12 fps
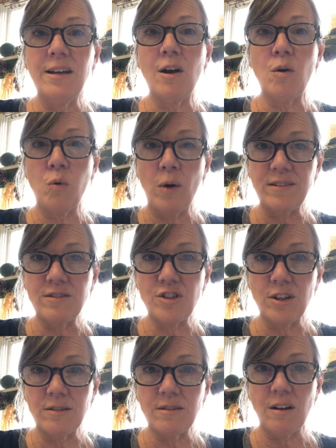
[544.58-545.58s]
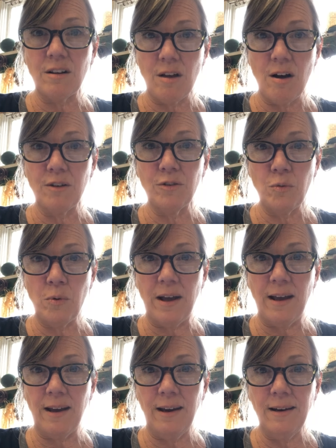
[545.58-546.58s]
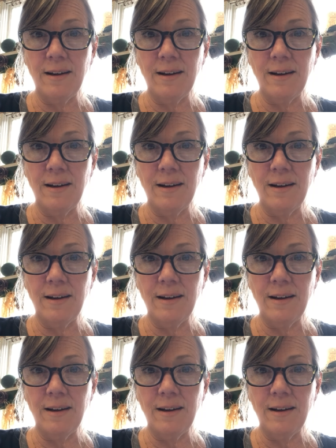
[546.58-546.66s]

questions along the way,